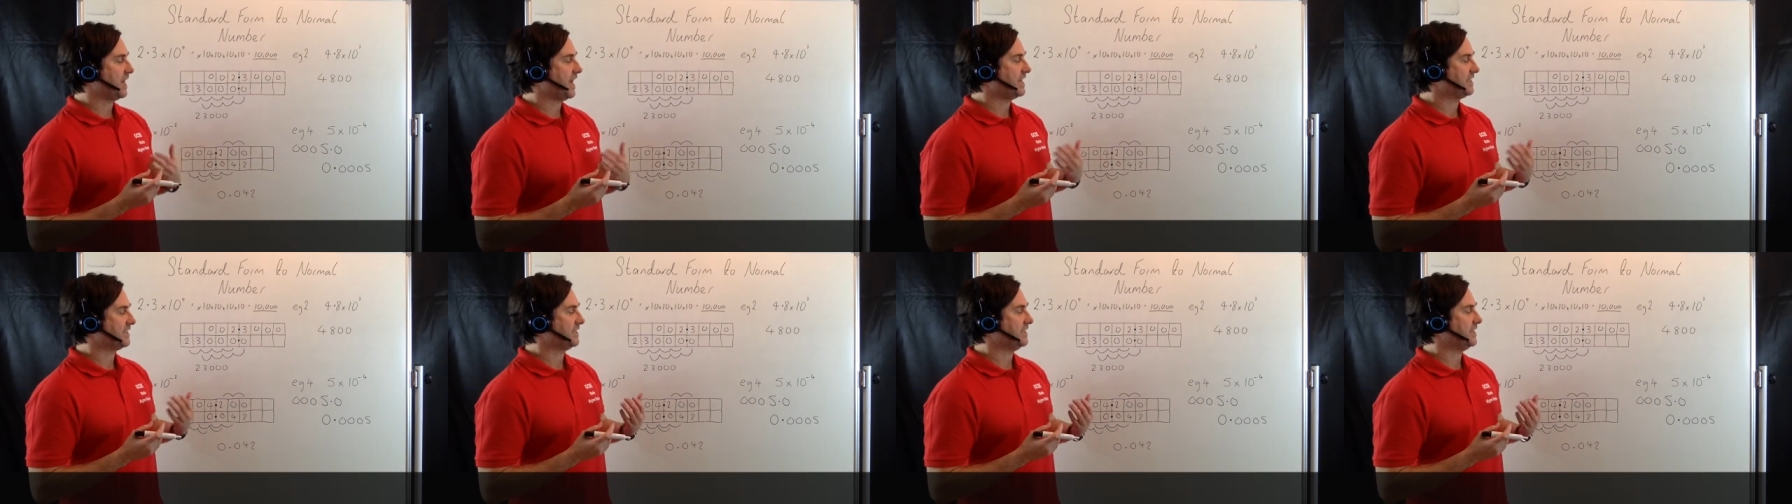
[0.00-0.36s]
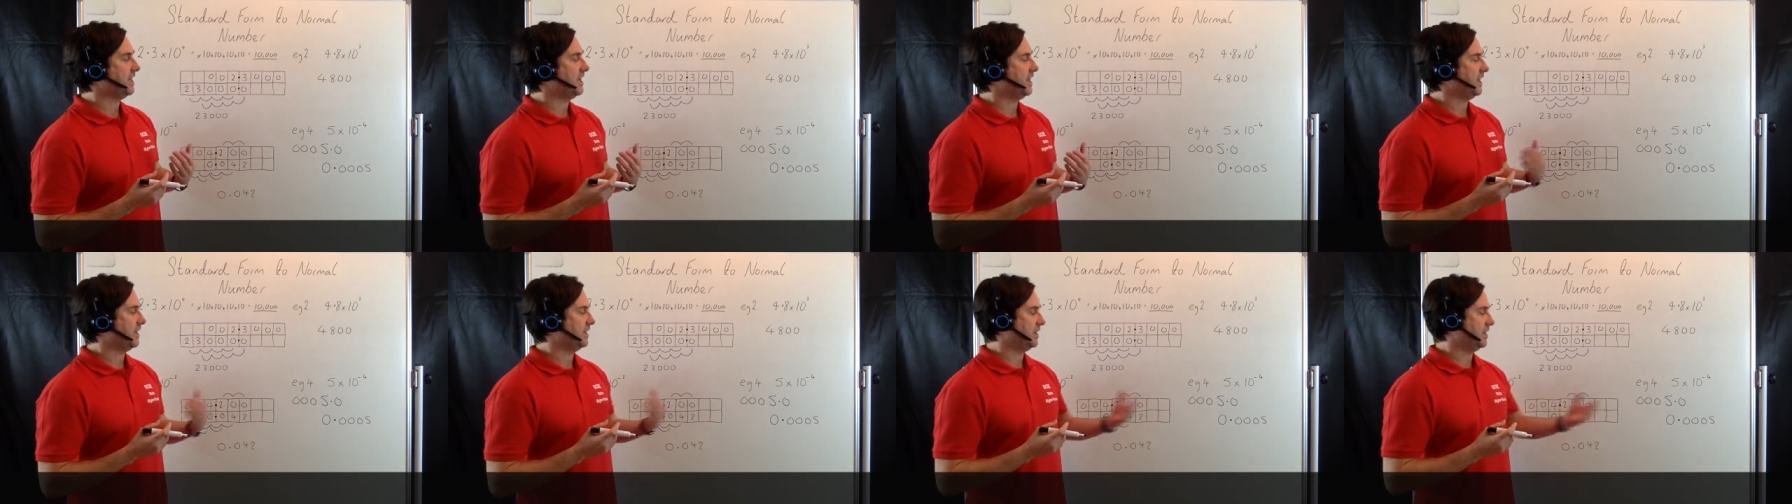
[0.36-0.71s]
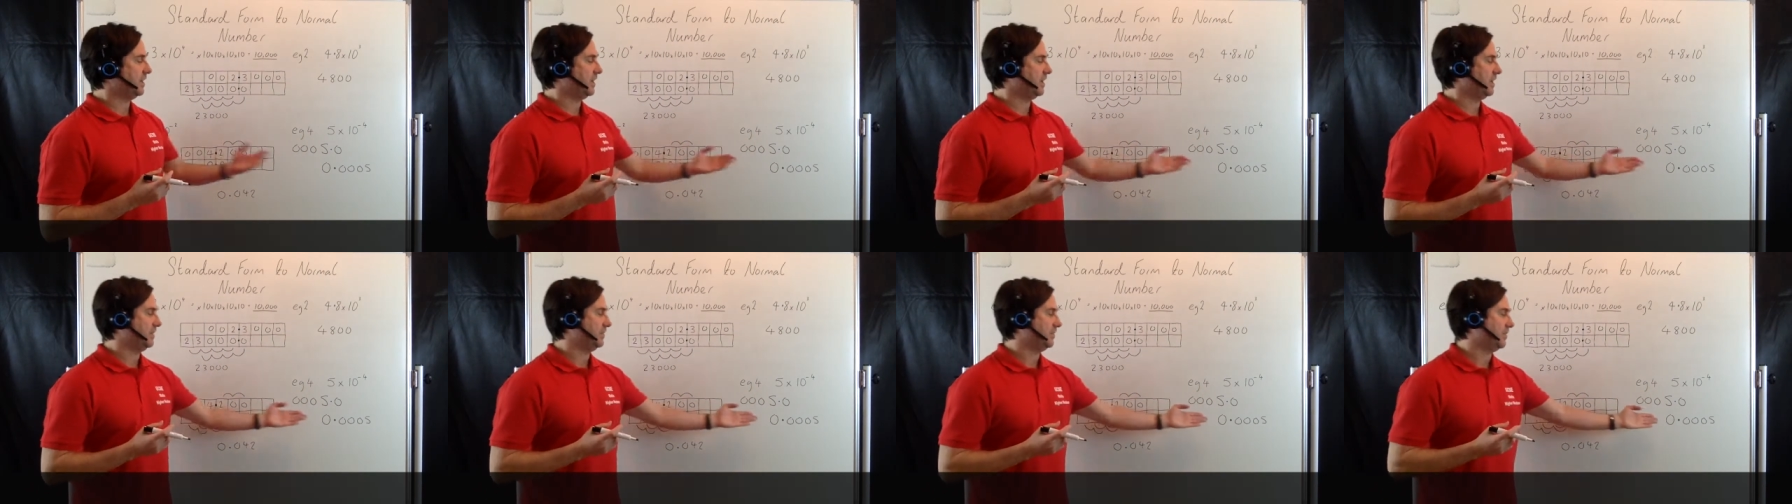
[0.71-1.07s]
as
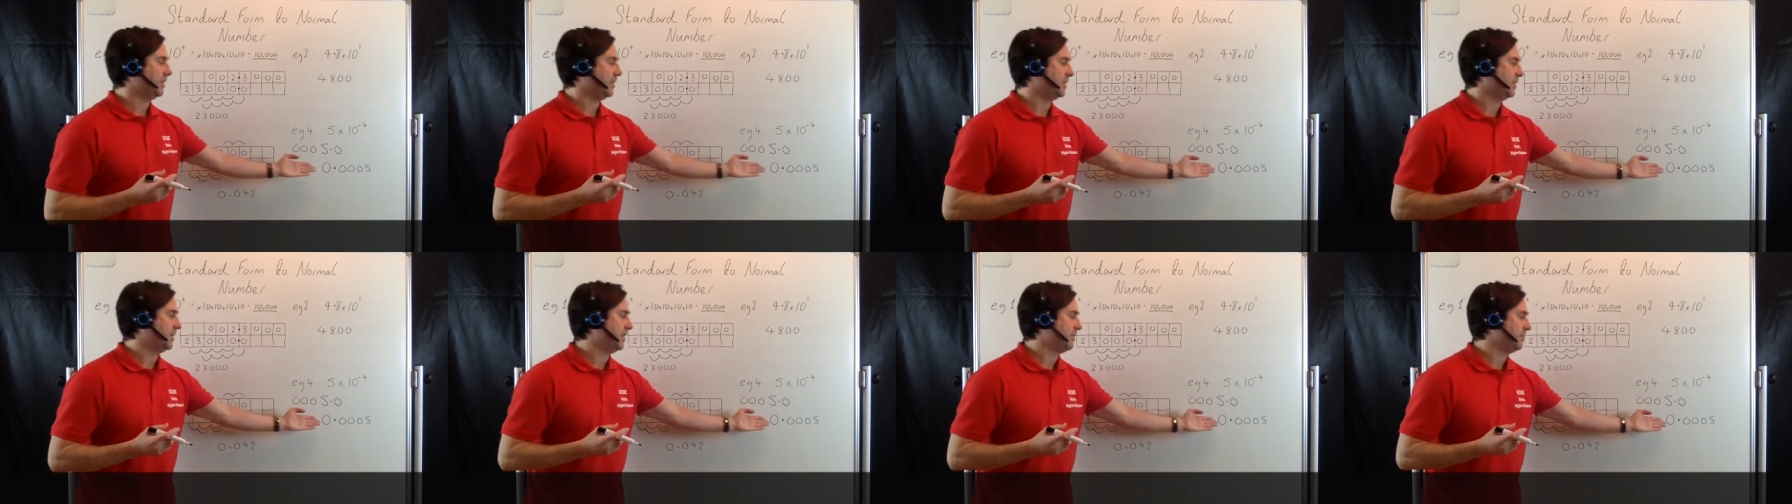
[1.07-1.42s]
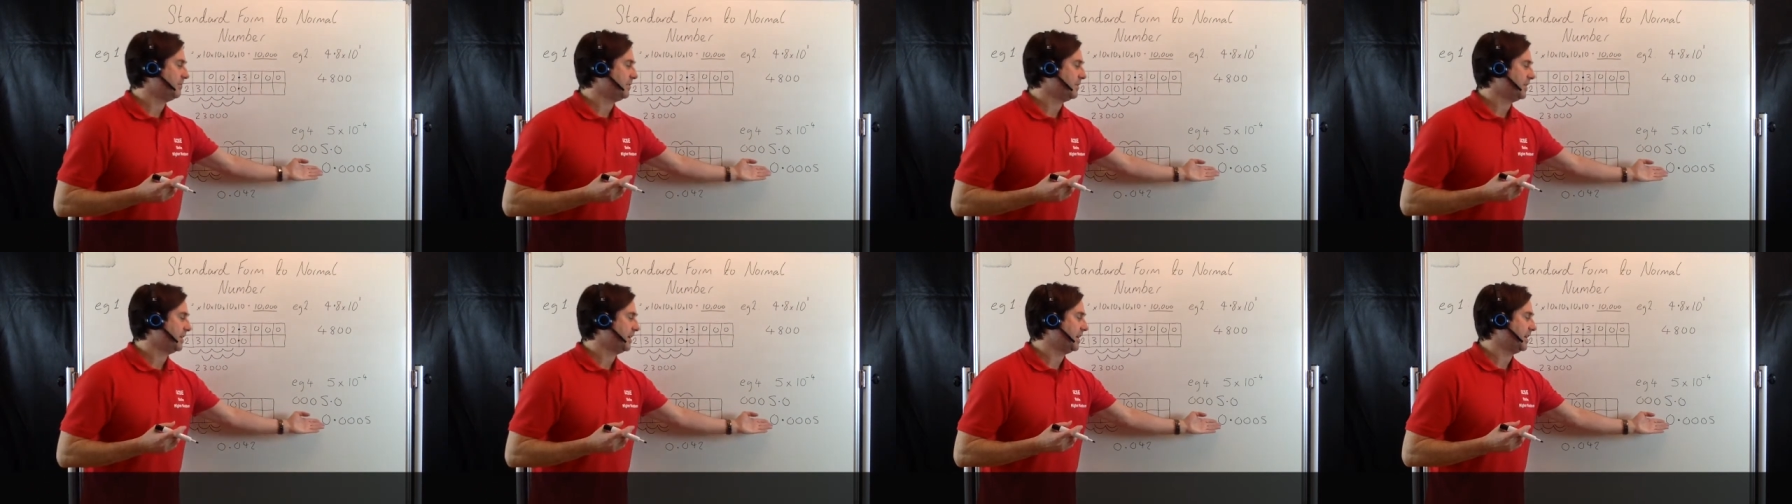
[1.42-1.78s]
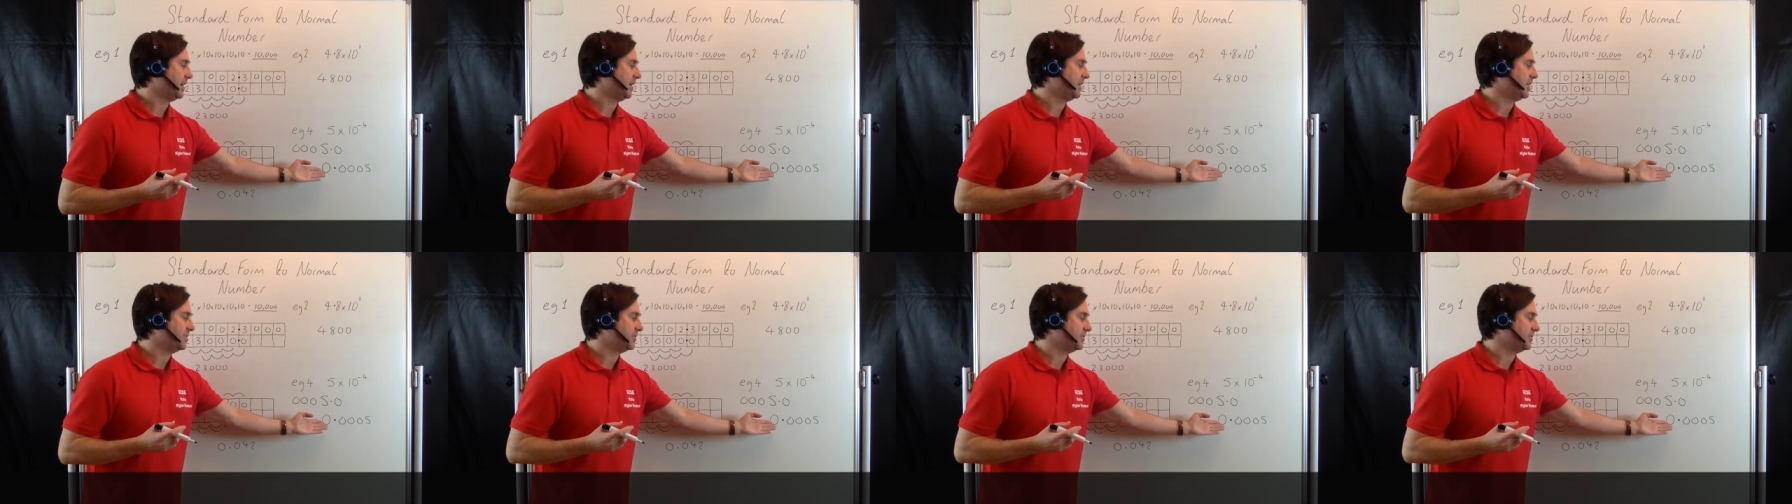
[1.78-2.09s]
a number there